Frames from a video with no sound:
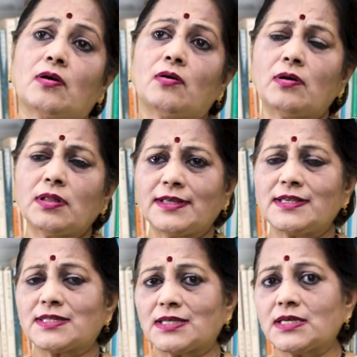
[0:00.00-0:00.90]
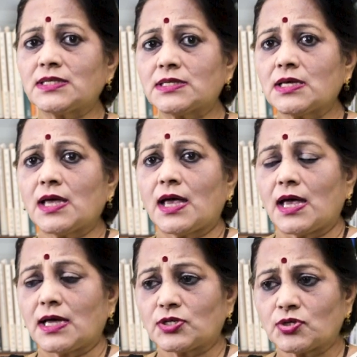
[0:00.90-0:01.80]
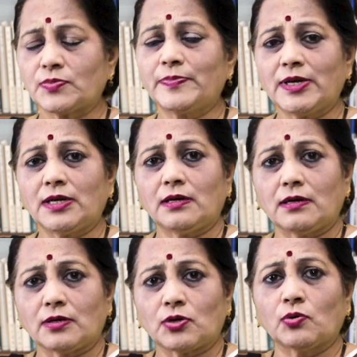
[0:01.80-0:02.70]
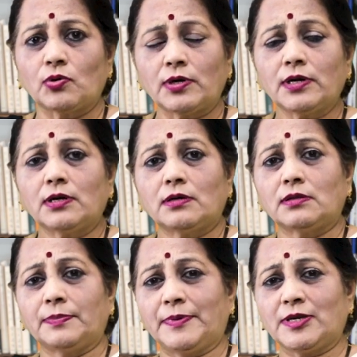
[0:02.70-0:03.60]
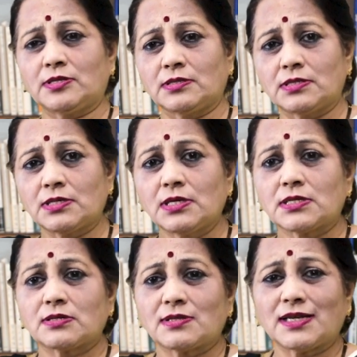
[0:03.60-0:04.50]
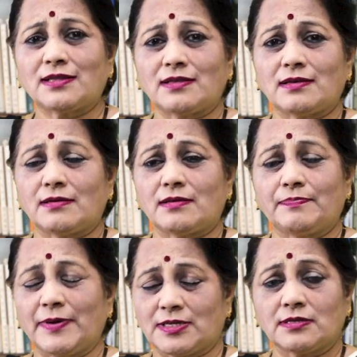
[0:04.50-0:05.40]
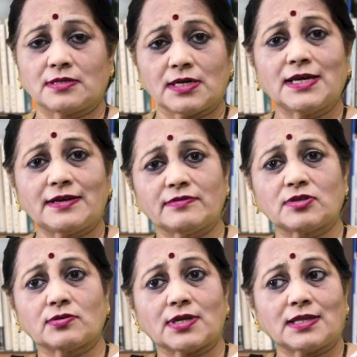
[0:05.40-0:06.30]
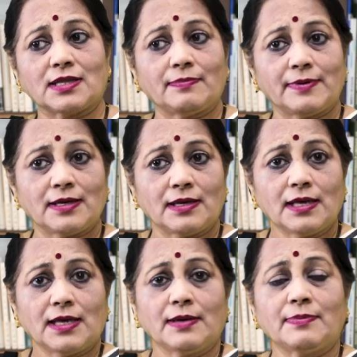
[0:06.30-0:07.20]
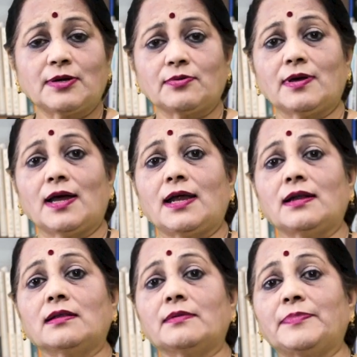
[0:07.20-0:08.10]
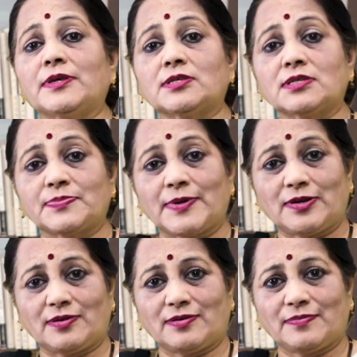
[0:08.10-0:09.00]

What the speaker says: All these things should be told to the patients, so that patients' relatives, so that they'll be able to handle the patients better.